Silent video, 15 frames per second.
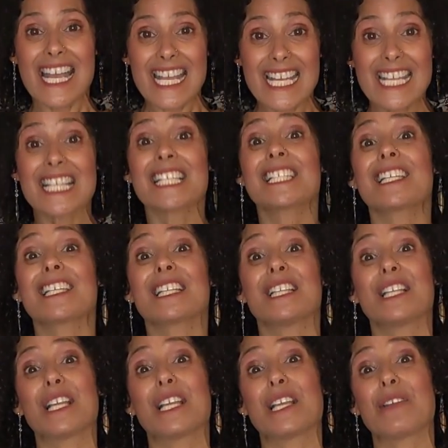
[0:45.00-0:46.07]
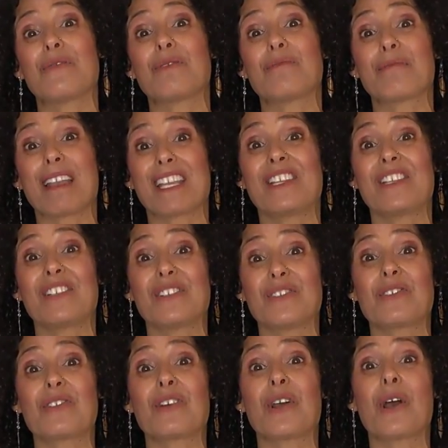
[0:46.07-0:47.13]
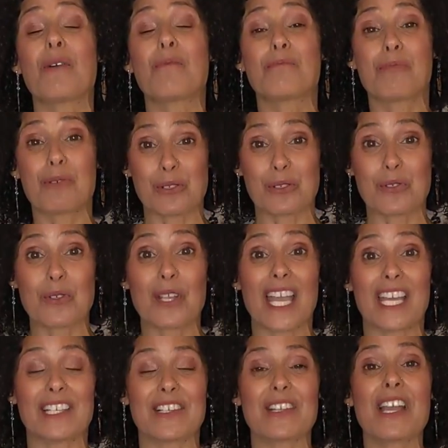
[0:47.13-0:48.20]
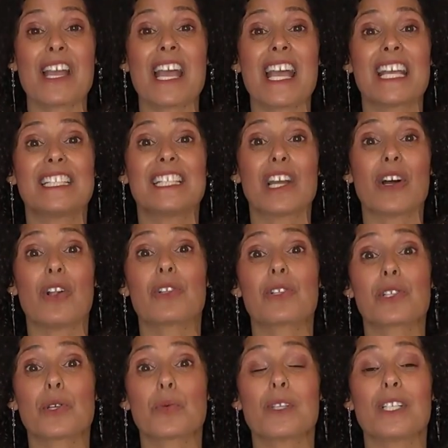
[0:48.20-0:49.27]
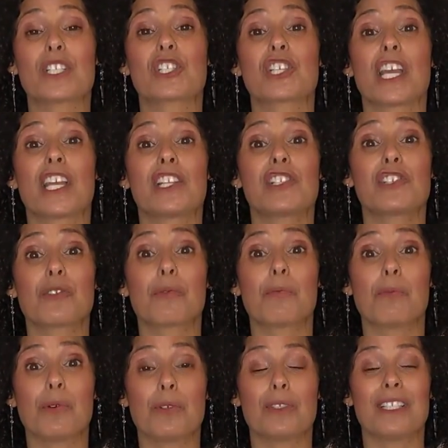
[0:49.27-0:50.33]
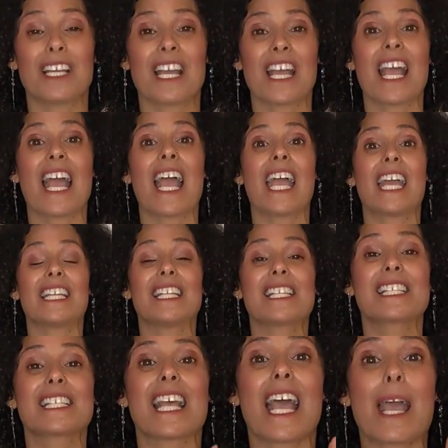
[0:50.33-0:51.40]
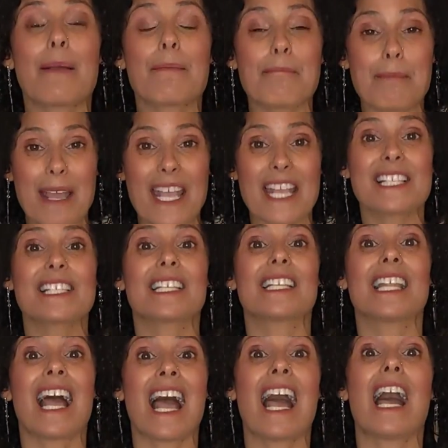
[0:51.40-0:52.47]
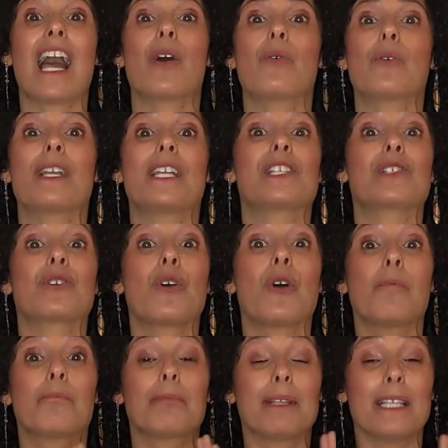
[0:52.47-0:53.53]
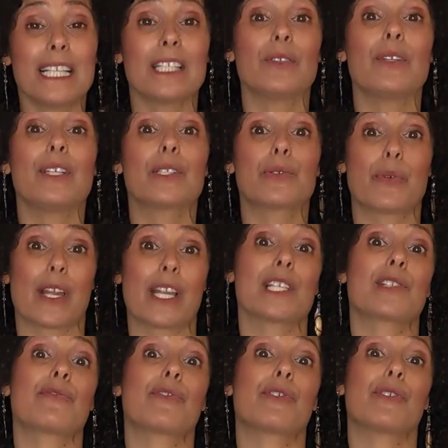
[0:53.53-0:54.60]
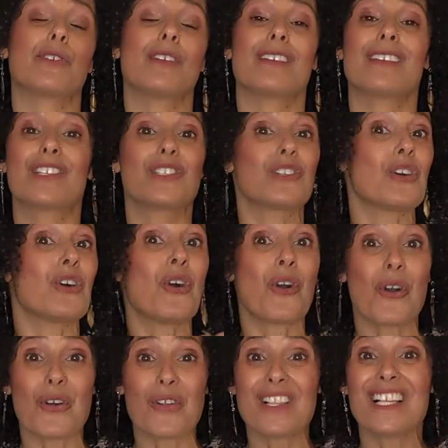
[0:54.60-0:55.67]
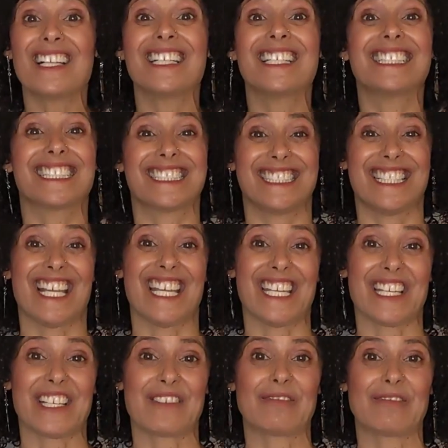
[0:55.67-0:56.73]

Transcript: instantly make you look put together. They also will change your mood, and it's amazing how it's completely transformed your whole day.